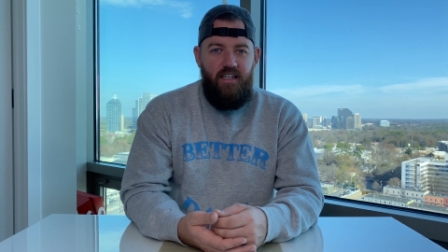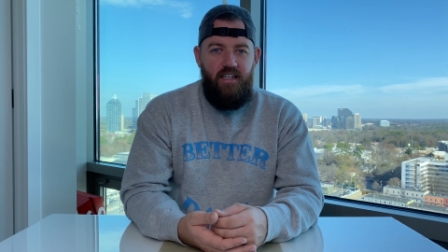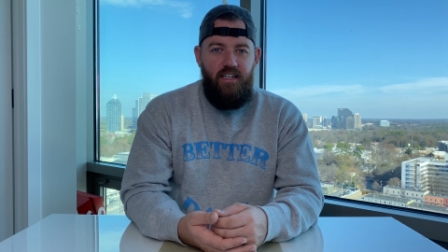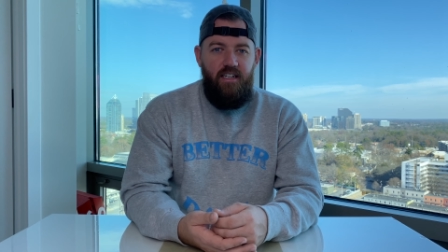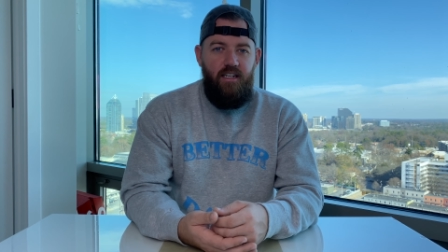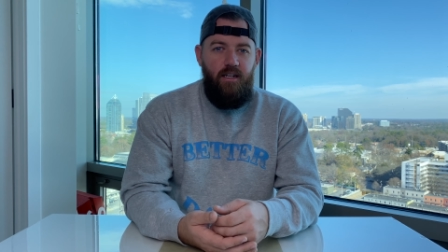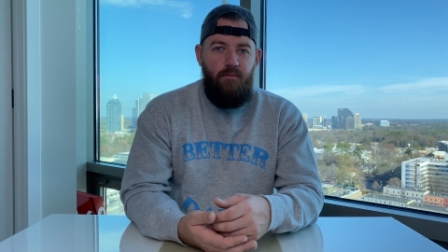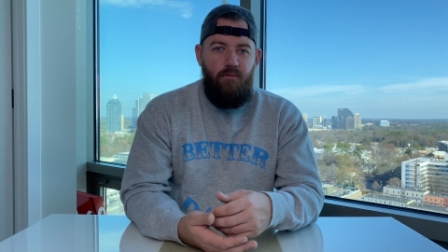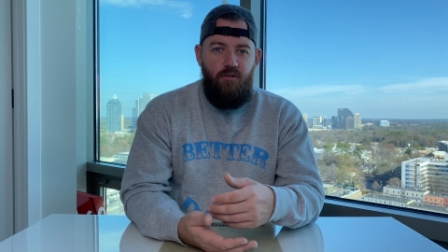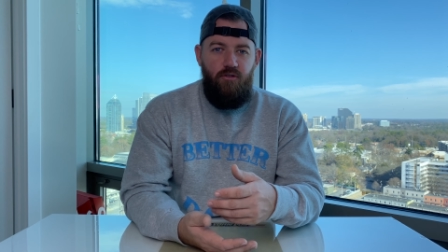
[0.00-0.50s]
I
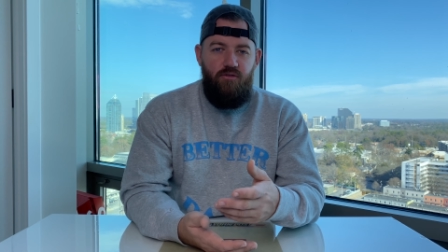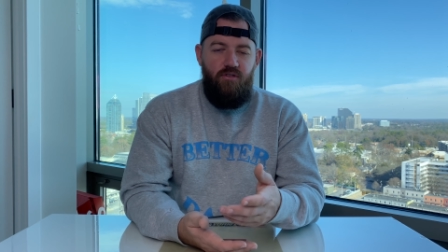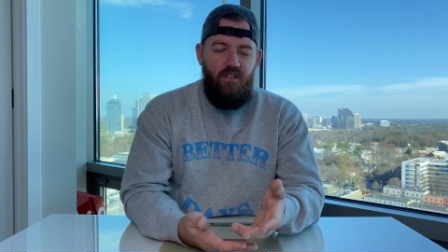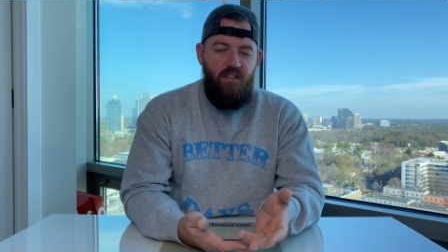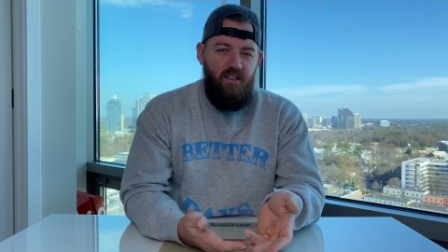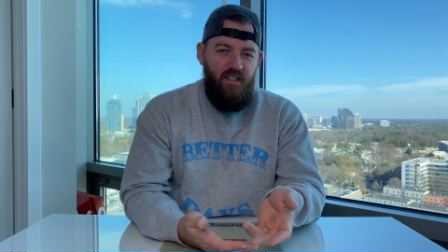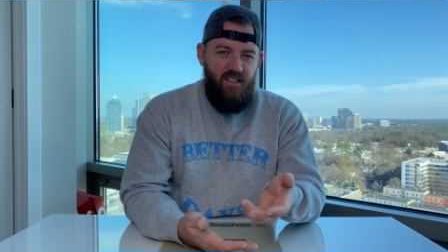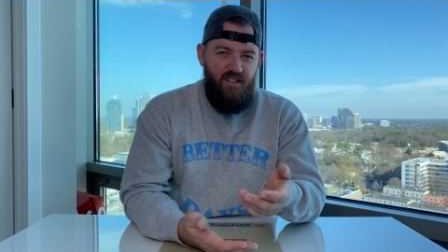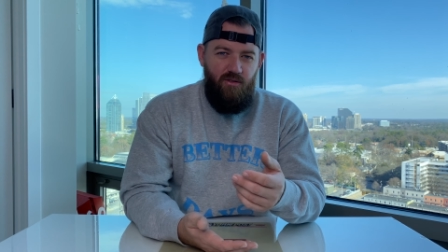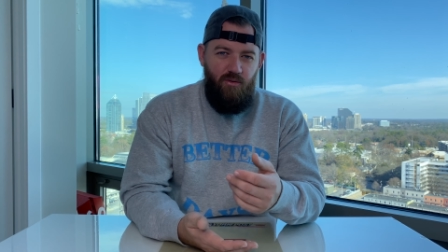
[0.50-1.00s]
ended up
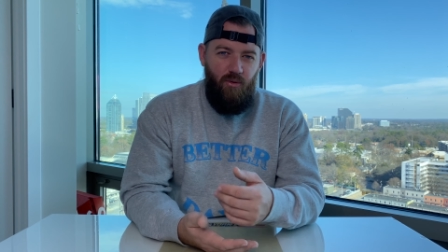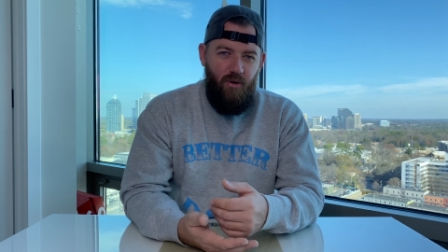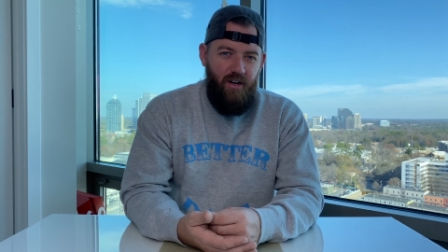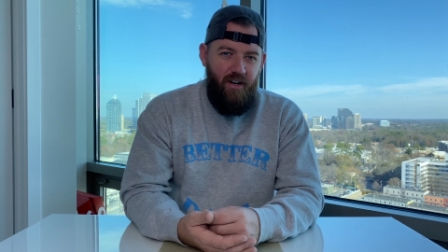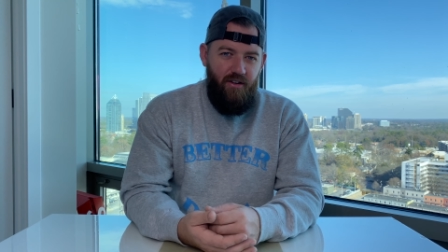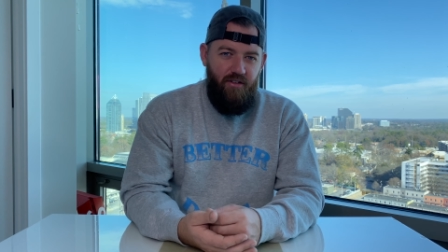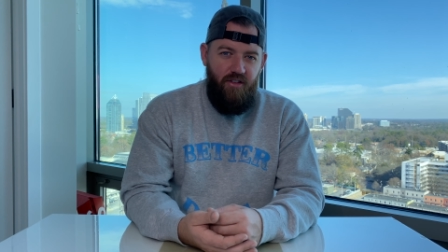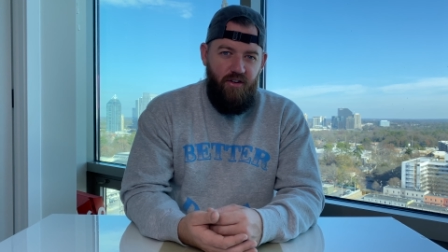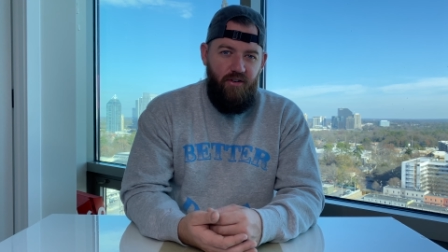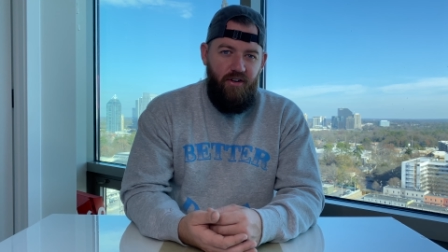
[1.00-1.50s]
losing like
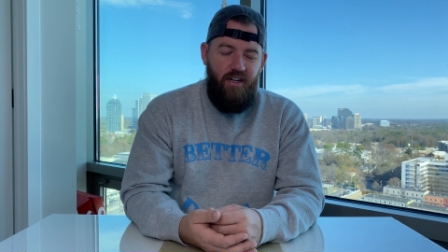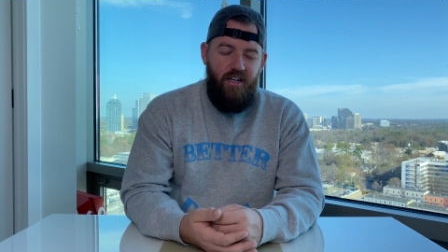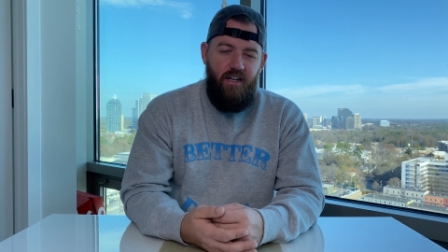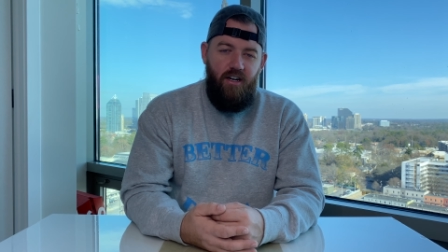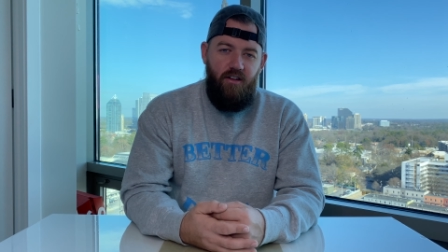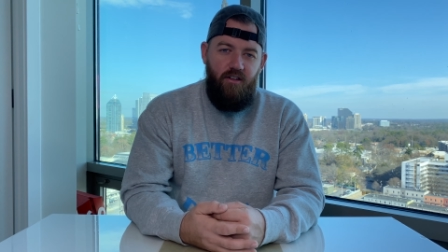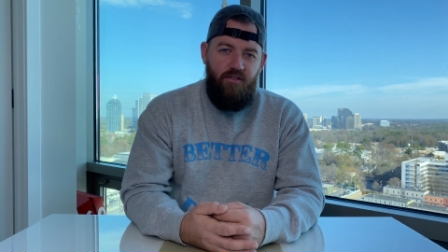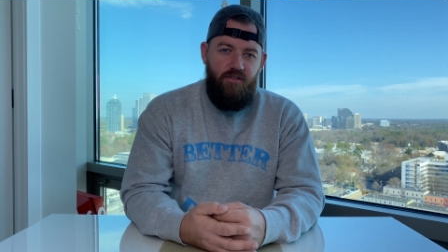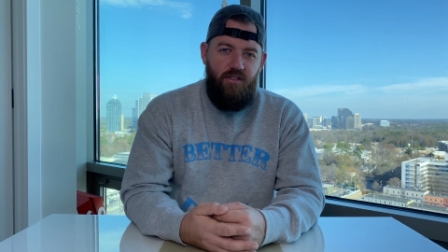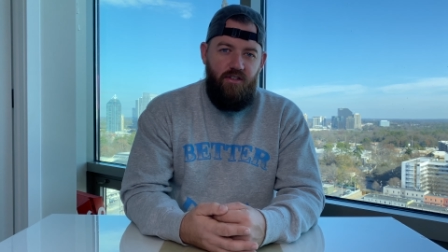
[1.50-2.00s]
$20 or
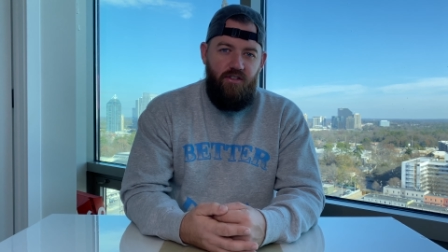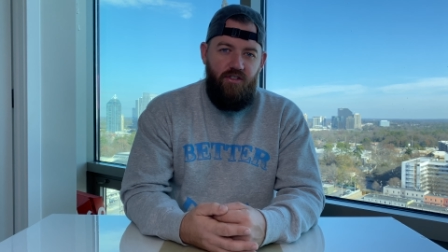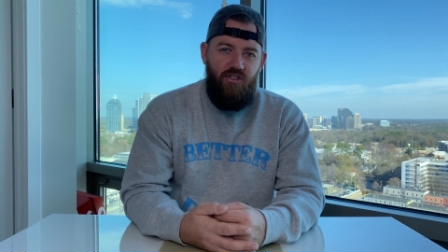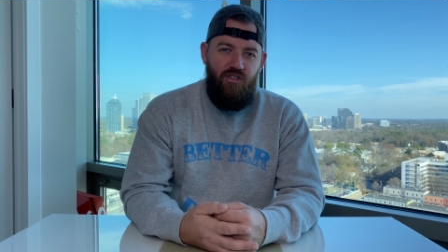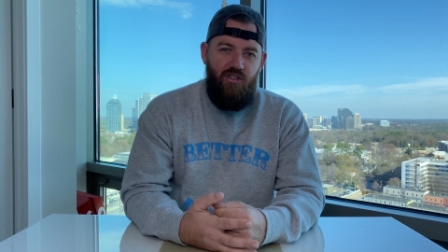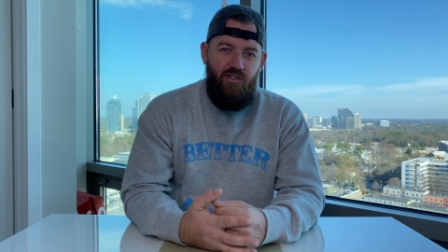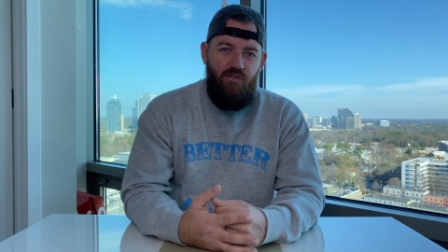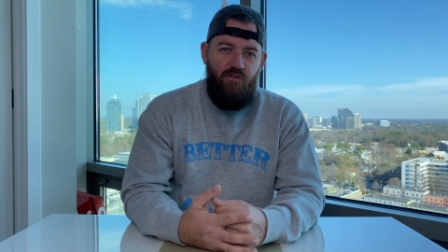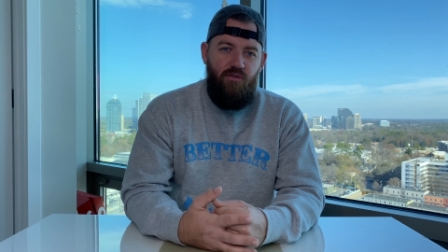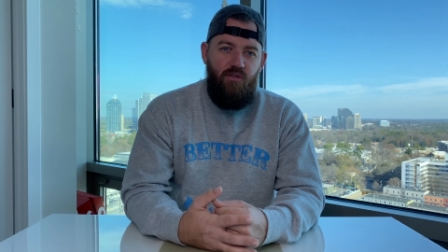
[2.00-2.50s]
$30 on the
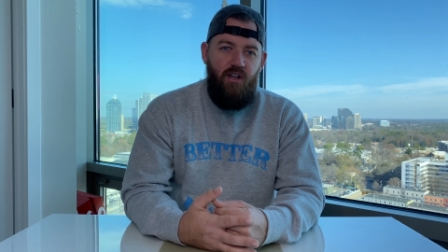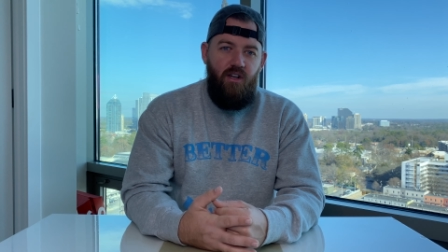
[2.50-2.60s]
shoe,